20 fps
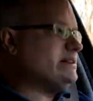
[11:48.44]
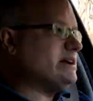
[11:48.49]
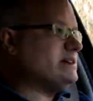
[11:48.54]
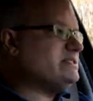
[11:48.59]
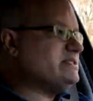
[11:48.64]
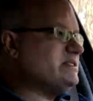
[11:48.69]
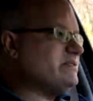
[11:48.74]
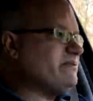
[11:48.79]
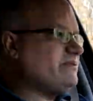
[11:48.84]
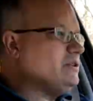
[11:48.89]

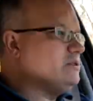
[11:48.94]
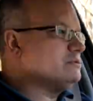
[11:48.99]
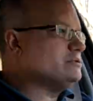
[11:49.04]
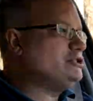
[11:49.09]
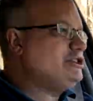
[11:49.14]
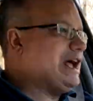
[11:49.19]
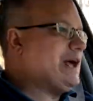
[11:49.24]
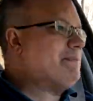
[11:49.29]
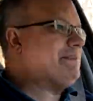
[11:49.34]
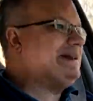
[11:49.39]
doesn't feel
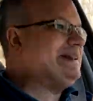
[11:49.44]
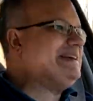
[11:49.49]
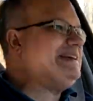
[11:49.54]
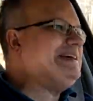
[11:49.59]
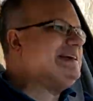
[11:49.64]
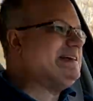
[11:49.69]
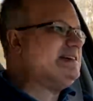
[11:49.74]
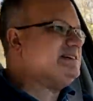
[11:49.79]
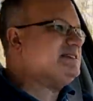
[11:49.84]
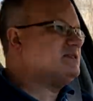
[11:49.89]

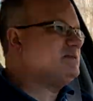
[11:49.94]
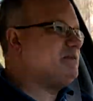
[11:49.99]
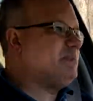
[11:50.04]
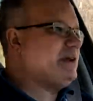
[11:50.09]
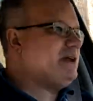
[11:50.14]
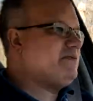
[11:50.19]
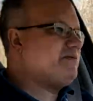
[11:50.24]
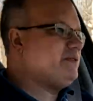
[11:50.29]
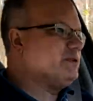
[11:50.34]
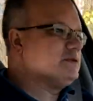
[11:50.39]
Japanese,
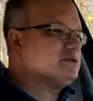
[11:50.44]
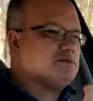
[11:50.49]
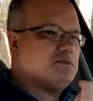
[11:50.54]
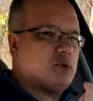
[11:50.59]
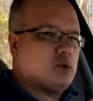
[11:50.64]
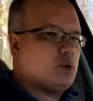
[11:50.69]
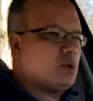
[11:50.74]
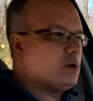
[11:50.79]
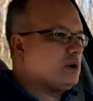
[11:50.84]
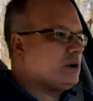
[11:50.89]
but it feels
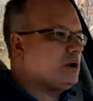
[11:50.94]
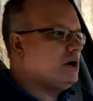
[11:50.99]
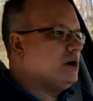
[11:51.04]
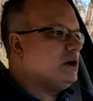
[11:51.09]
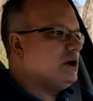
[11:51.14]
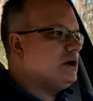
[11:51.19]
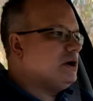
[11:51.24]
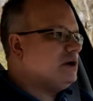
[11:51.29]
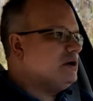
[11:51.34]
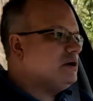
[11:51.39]
more
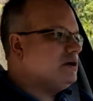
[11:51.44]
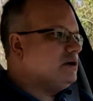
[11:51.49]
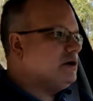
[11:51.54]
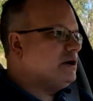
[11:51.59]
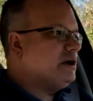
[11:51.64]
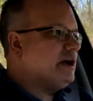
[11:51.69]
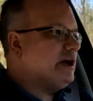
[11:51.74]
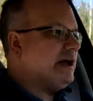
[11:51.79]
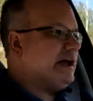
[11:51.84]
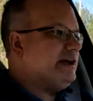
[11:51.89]

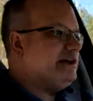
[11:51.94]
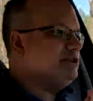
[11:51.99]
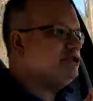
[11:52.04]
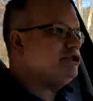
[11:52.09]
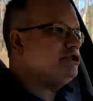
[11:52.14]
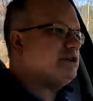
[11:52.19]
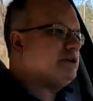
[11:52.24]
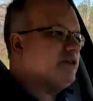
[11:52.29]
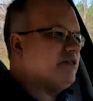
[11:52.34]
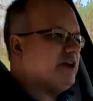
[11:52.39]

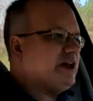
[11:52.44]
Asian